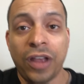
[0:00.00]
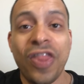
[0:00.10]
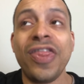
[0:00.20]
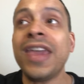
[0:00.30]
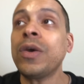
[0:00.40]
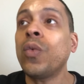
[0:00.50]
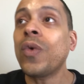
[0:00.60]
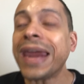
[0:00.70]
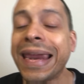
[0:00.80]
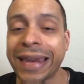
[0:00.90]
The
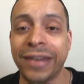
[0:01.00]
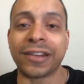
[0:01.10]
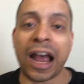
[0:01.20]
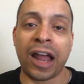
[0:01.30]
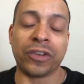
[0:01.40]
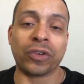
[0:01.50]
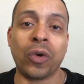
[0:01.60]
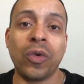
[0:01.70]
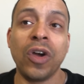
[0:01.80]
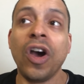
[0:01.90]
weakest
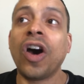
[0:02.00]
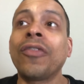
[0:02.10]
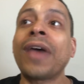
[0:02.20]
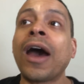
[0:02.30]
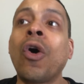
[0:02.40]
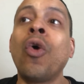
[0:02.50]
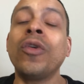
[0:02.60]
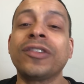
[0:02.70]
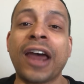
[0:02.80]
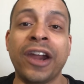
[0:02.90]
console of that whole
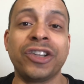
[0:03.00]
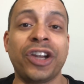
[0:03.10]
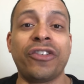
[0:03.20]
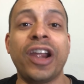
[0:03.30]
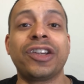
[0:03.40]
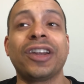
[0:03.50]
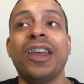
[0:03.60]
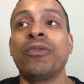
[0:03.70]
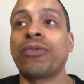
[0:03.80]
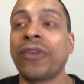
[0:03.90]
entire generation.
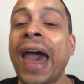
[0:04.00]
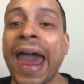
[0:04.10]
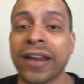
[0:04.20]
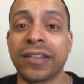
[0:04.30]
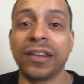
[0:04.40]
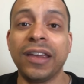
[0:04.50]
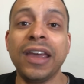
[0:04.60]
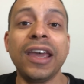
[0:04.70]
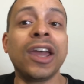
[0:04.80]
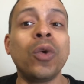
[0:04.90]
In fact,
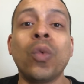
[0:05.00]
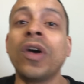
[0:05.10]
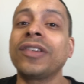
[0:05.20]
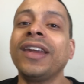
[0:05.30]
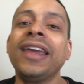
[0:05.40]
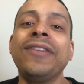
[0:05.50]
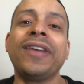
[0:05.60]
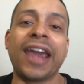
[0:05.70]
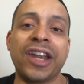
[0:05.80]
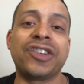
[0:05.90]
it wasn't
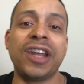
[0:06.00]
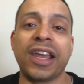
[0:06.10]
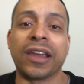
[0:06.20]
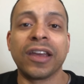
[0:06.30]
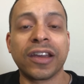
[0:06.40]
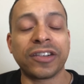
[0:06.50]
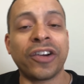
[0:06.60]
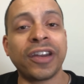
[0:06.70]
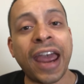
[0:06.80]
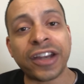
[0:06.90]
even HD, because
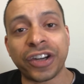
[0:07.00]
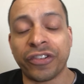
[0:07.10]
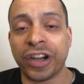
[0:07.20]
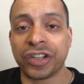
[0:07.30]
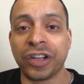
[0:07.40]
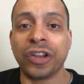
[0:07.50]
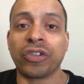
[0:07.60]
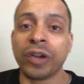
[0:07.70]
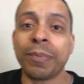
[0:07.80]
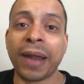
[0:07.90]
during that generation, the
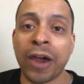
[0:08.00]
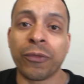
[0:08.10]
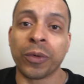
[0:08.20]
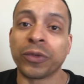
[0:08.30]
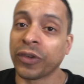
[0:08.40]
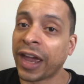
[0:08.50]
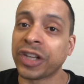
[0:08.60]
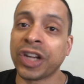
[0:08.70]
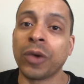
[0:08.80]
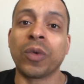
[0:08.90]
three platforms for
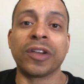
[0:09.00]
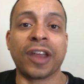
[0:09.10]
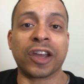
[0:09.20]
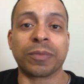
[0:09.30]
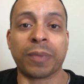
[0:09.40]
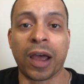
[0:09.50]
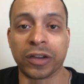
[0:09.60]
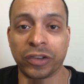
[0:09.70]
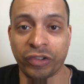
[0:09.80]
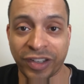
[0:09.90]
that gen was the
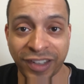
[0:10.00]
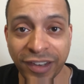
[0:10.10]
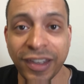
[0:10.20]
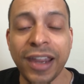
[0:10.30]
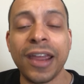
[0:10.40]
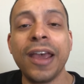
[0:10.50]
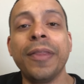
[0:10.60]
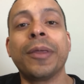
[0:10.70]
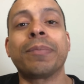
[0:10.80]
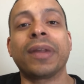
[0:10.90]
Xbox 360,
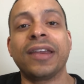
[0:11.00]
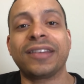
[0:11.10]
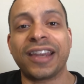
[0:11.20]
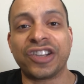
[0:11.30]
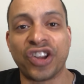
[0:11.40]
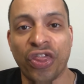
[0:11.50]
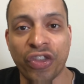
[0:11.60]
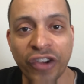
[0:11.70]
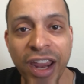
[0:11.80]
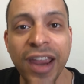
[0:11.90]
the PlayStation
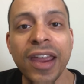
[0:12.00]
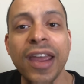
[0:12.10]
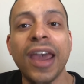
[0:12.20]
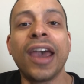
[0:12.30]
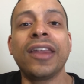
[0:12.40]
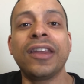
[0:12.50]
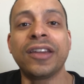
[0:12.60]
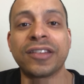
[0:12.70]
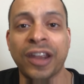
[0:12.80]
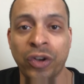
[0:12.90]
3, and the
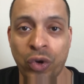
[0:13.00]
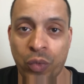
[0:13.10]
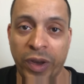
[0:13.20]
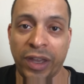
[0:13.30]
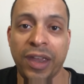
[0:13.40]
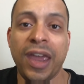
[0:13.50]
Nintendo Wii.